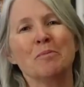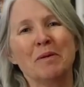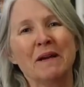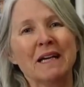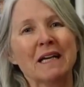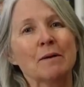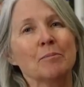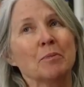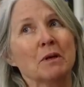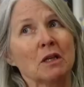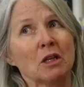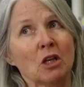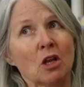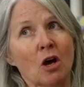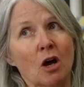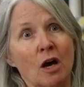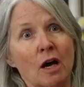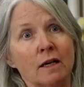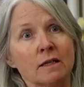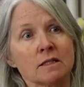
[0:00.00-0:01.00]
pick up a
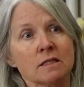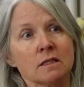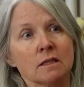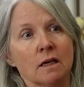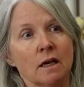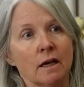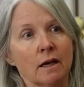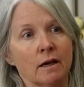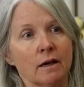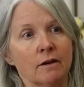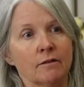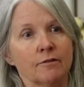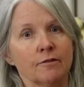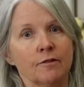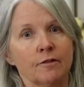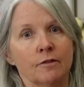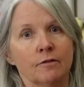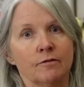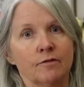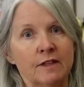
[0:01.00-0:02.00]
lot
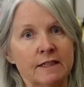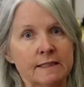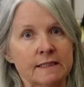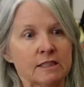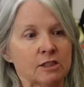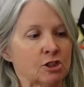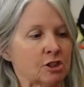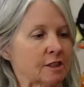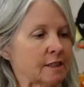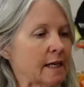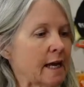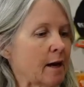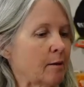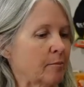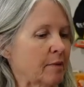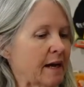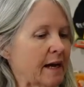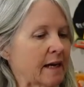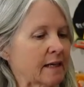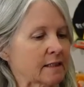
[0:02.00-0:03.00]
of vintage
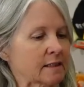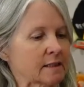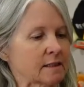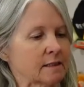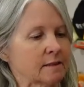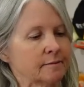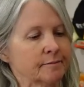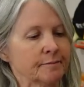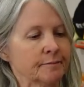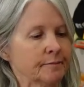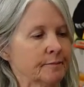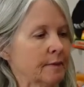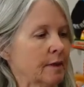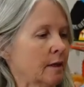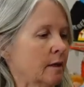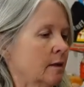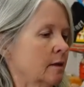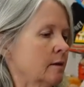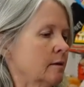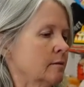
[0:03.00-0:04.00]
snapbacks.
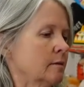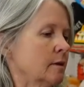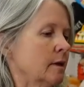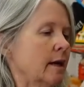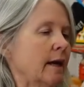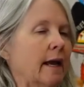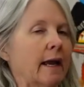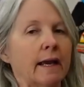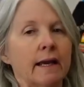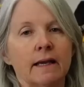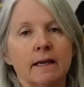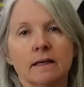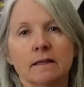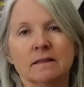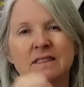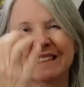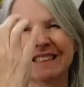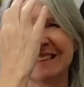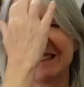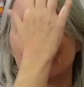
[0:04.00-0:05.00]

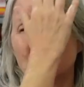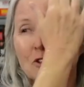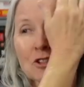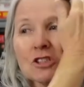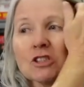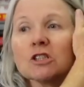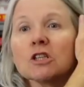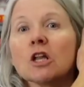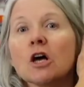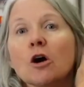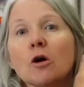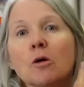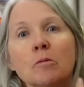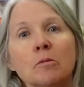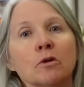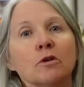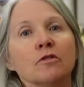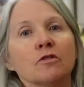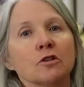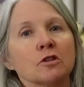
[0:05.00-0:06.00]
And they're slow
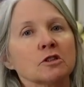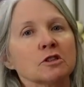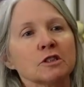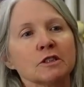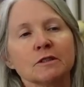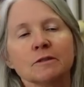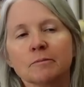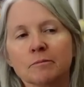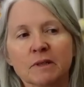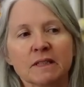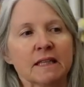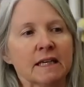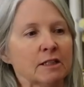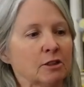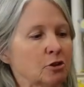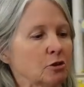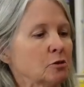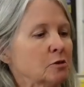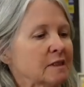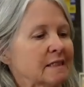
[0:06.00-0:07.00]
movers, but they
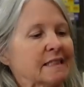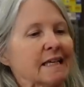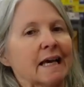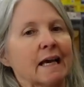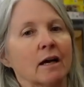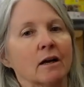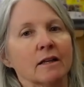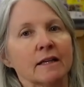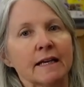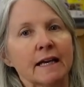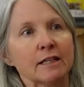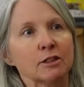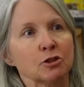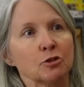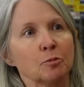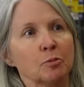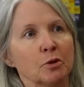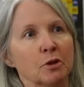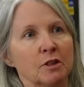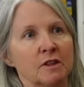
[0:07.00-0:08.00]
do sell. And I do
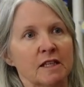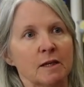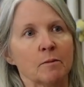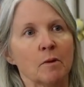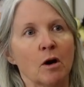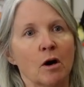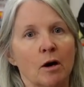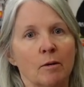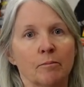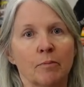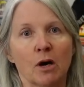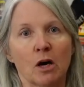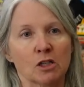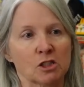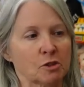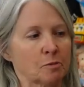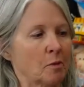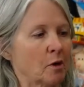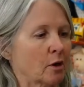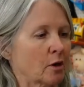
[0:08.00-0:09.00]
put them on
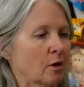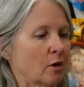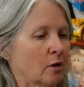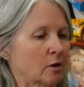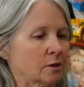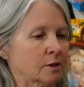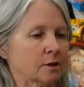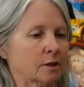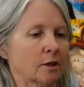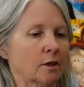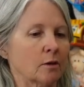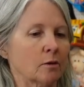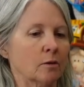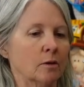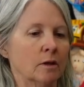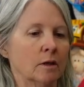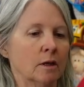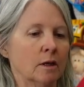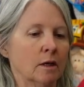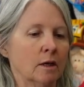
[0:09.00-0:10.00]
Poshmark also.
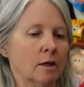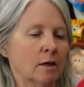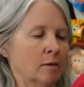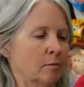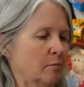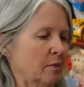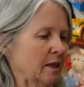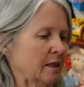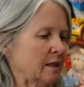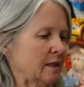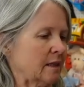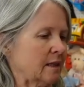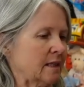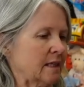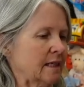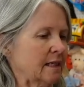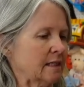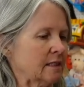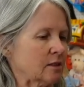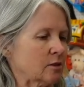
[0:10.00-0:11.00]
But
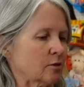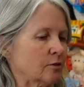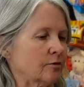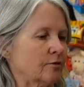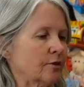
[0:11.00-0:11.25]
these are